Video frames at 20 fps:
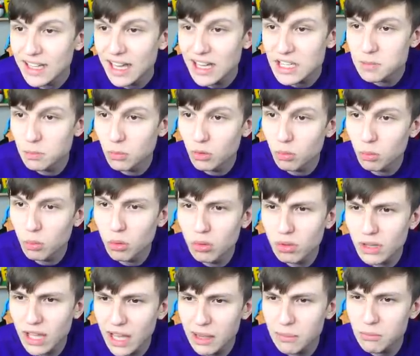gets more, more
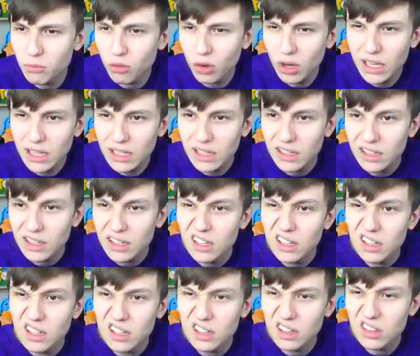Chem, right?
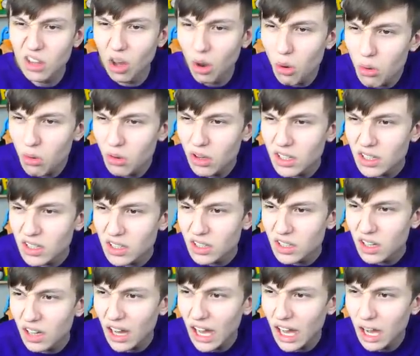No?
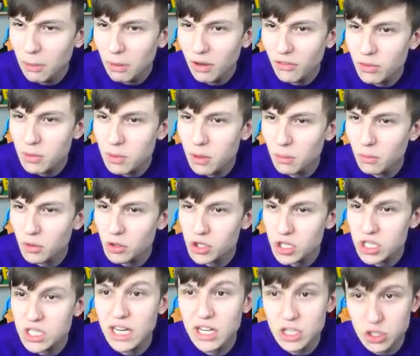How about we put
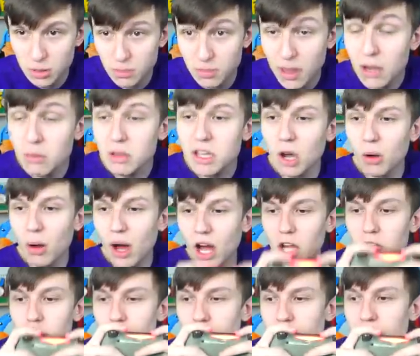Modric next to him? There we go, one
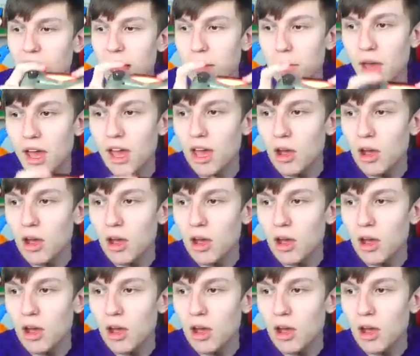hundred Chem.